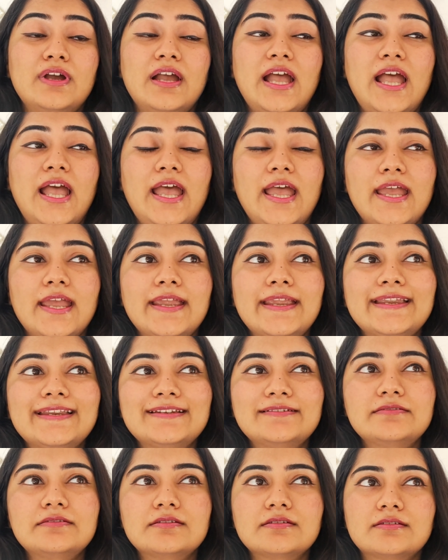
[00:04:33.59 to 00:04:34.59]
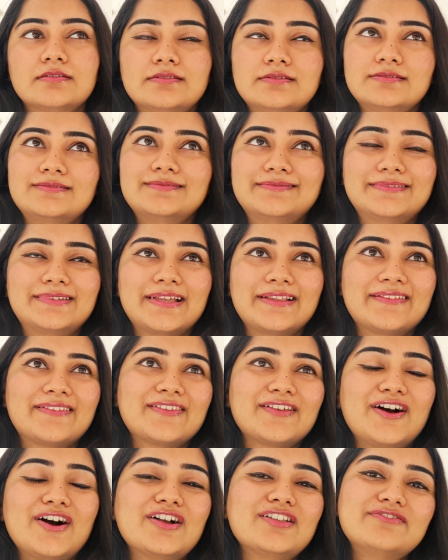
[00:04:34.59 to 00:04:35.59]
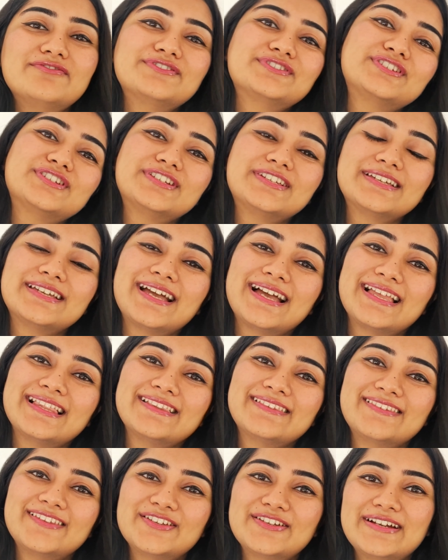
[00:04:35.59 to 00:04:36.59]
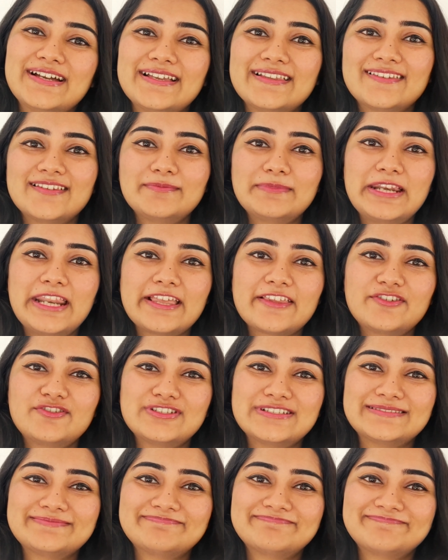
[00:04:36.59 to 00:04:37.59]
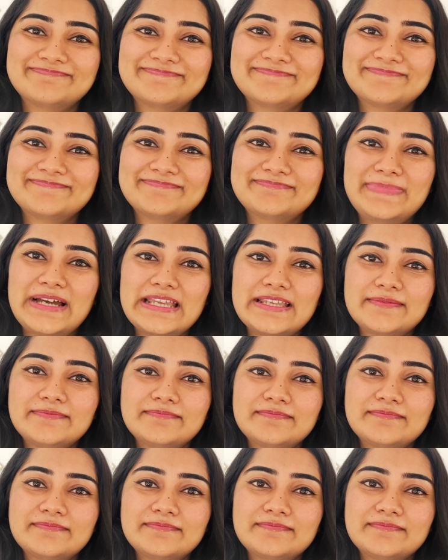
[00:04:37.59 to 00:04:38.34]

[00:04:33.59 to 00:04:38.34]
And that's all for today. I'll see you guys in my next one. Bye.